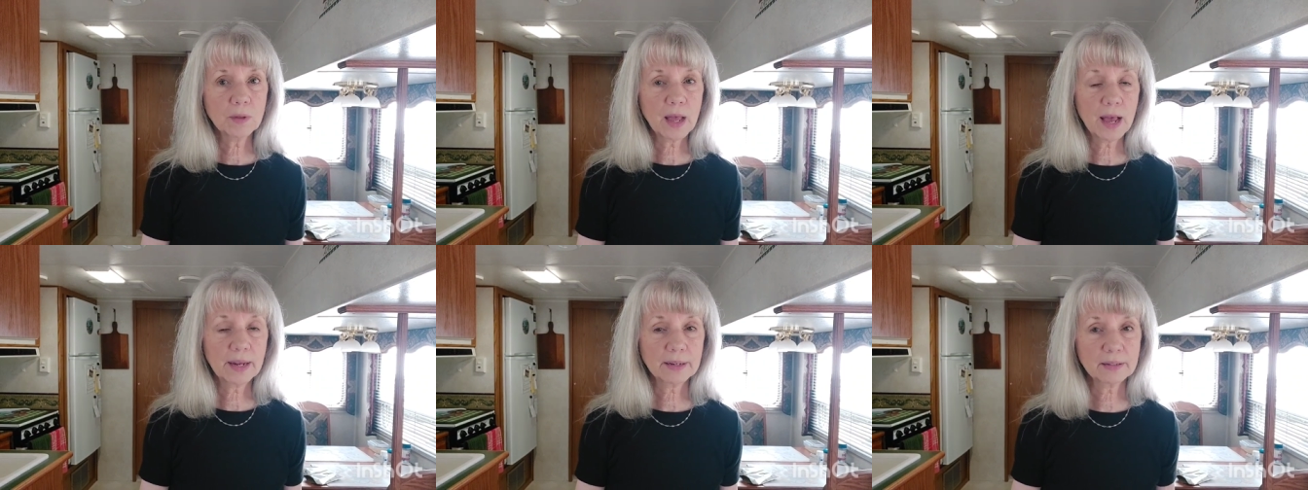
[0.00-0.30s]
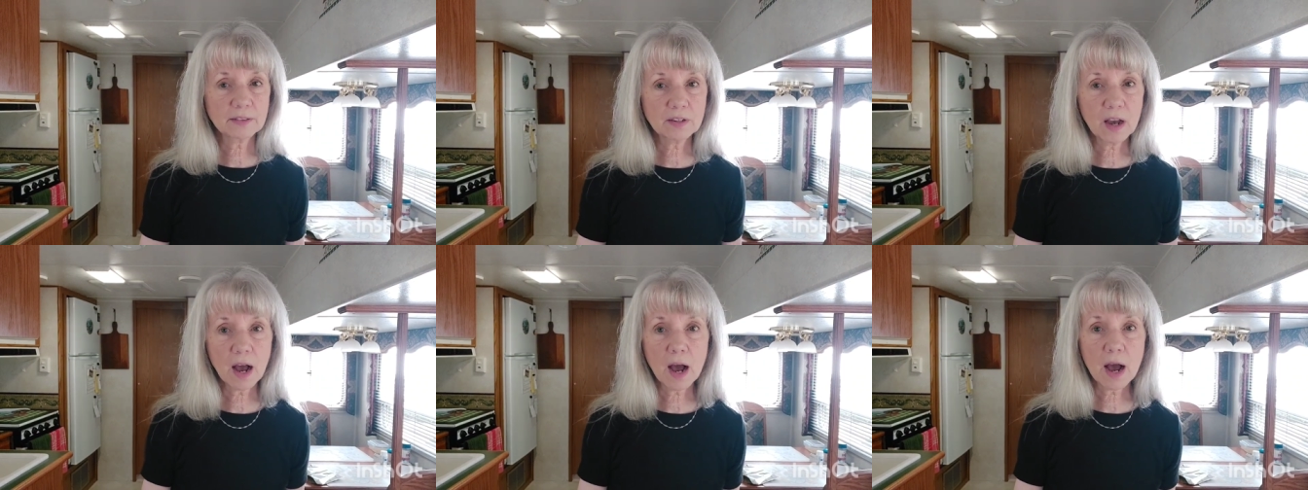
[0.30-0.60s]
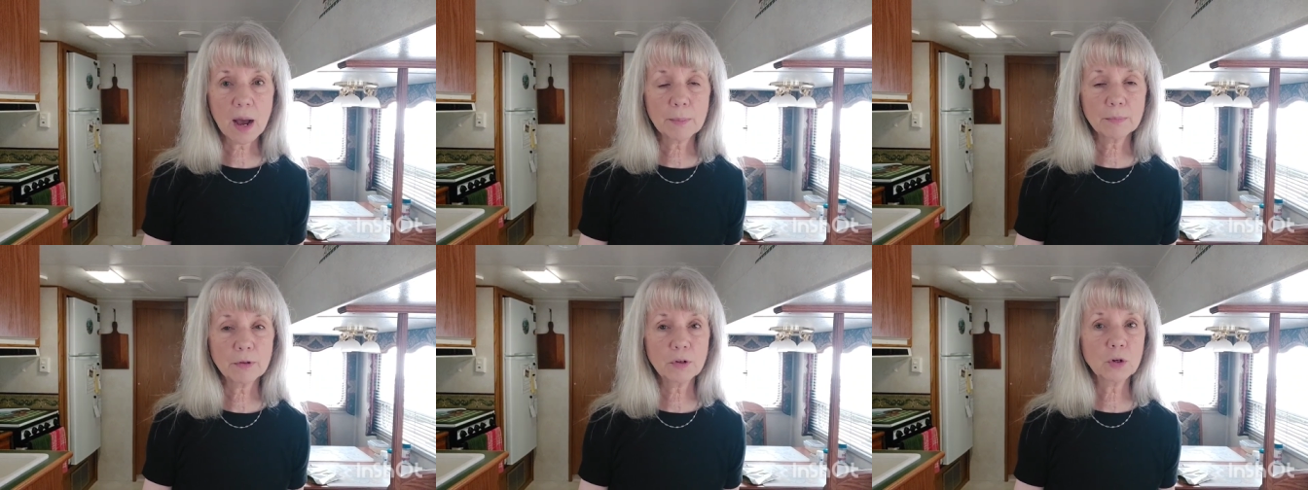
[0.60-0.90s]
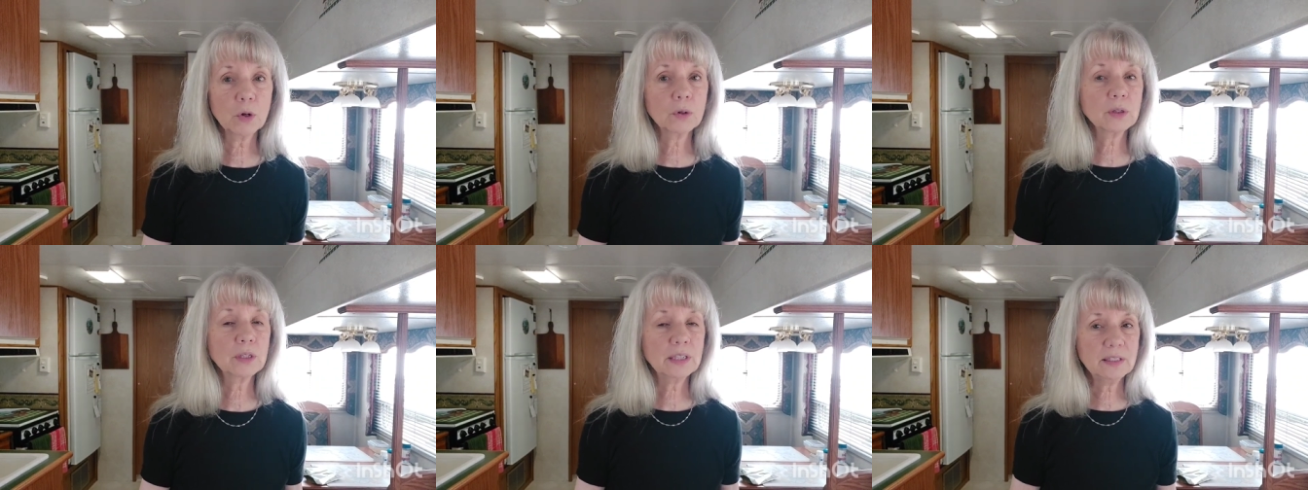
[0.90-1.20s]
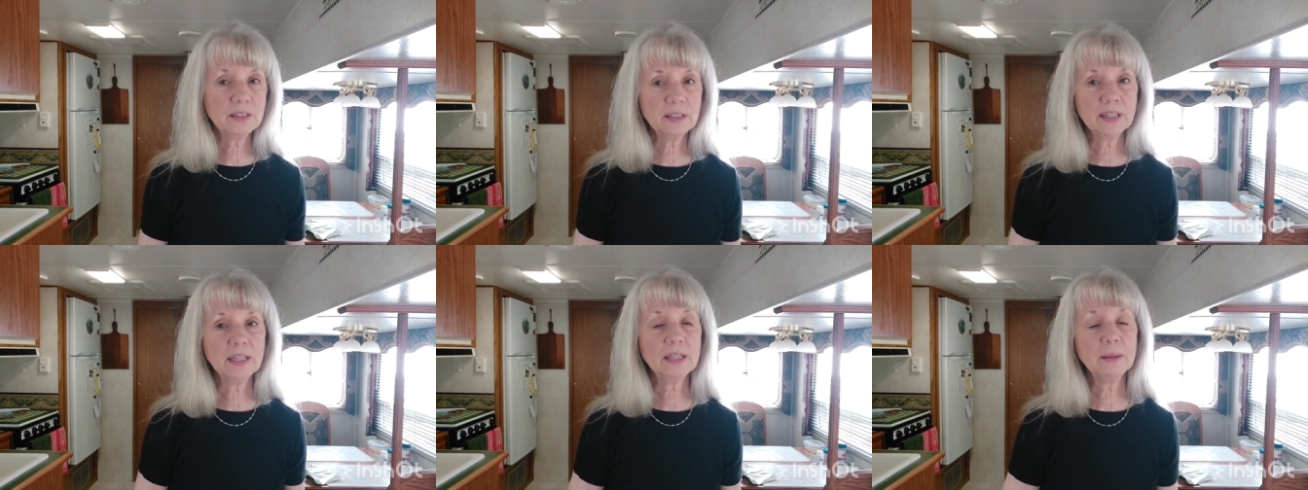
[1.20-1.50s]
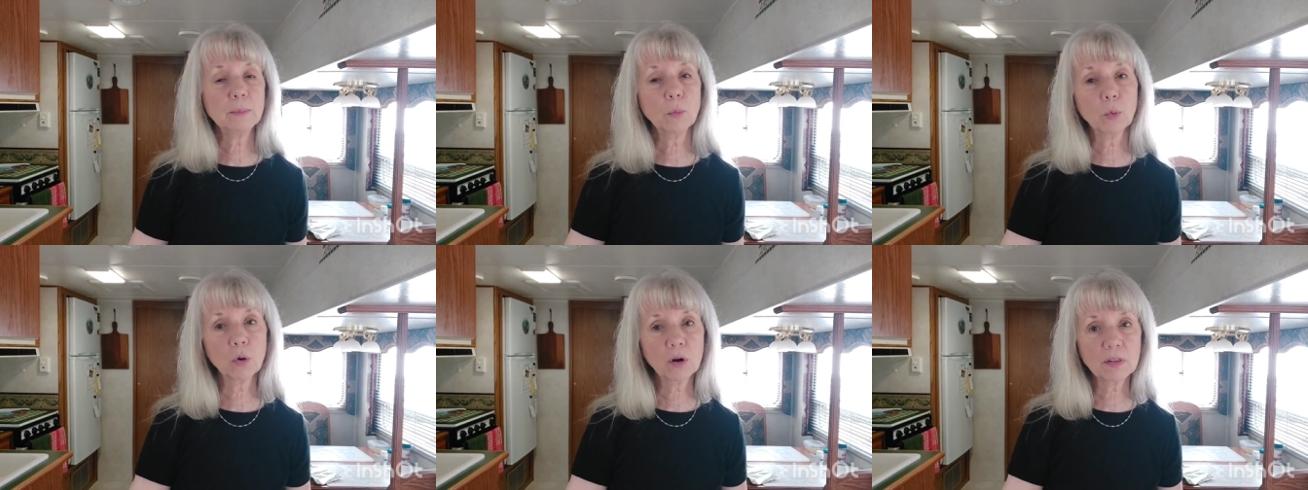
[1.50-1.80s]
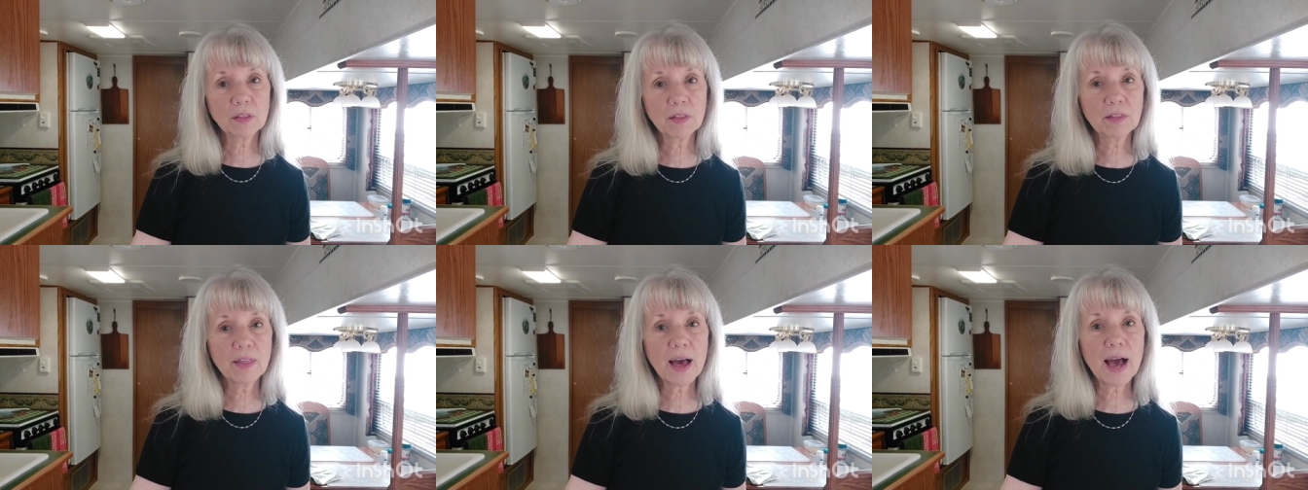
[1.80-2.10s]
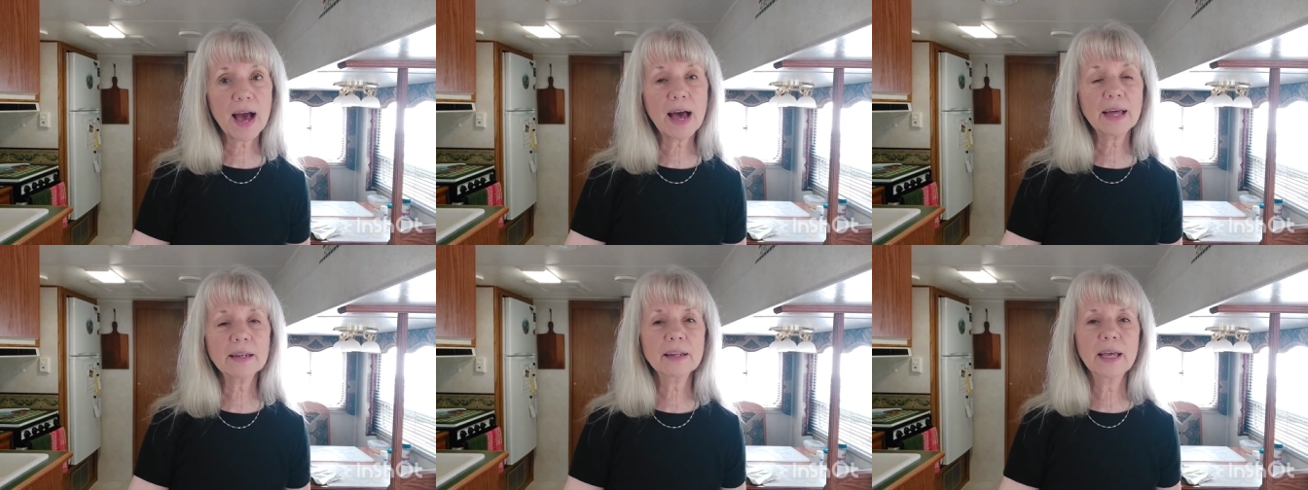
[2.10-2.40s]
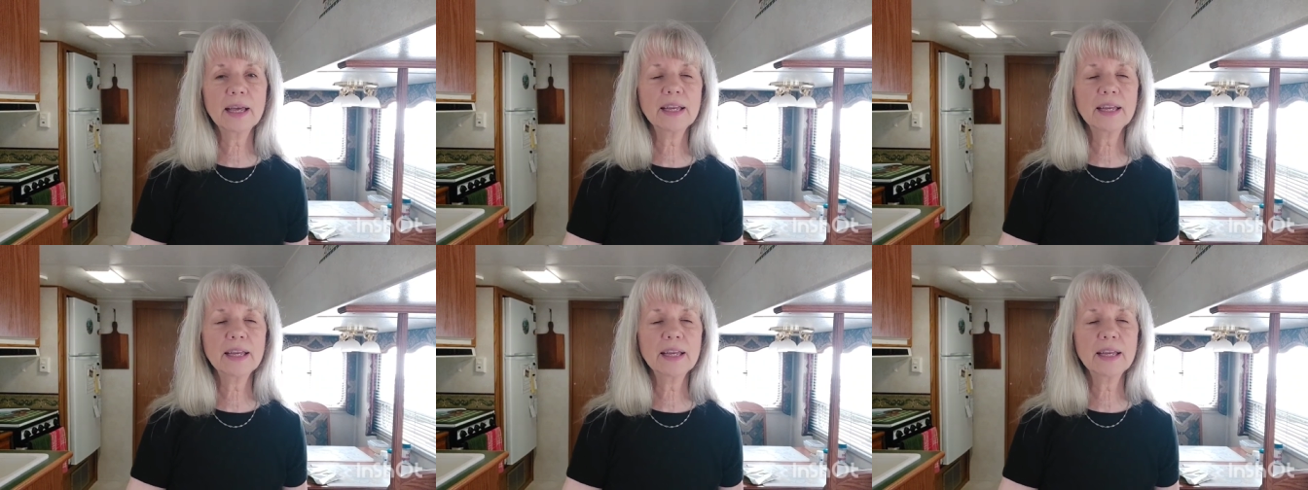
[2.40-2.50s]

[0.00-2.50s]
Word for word: at a time. You don't need to eat more than that.